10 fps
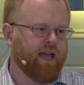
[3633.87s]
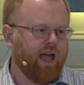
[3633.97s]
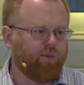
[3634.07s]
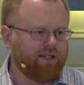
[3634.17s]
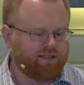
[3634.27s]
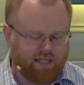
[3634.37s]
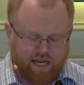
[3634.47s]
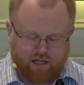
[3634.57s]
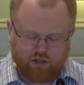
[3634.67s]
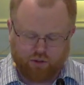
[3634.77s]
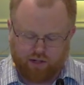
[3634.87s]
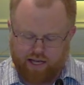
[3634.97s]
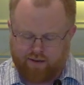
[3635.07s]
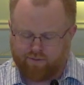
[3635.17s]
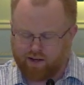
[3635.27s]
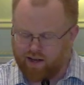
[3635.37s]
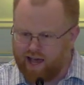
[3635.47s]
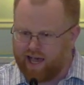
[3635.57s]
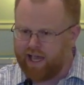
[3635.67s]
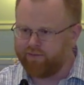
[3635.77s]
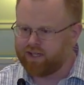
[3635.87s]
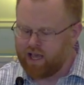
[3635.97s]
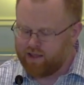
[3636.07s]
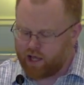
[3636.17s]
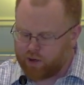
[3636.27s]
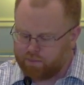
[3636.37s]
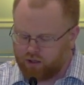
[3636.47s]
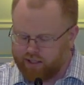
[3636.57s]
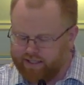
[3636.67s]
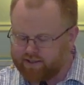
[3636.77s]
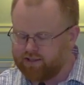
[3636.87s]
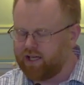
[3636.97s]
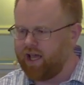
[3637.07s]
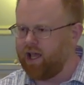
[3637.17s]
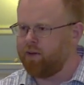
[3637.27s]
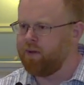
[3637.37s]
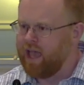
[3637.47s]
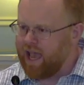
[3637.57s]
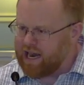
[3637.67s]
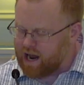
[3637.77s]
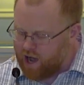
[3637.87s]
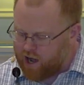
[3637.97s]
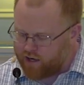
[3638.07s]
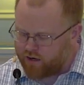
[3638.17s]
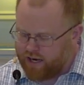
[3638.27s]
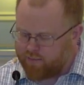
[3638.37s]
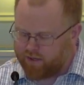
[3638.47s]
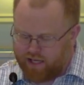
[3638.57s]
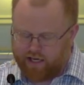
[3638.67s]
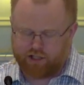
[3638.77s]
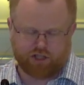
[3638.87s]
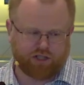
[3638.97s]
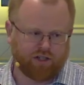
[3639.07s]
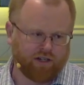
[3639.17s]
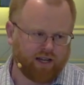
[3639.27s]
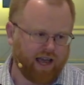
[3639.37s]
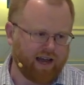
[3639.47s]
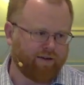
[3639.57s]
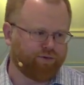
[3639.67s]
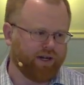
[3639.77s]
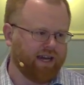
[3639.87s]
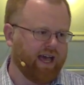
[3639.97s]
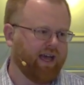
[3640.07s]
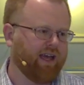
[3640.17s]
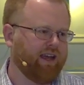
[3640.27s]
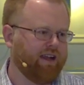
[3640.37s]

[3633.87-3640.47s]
and we seek to live lives that are pleasing to Him and honor Him each and every day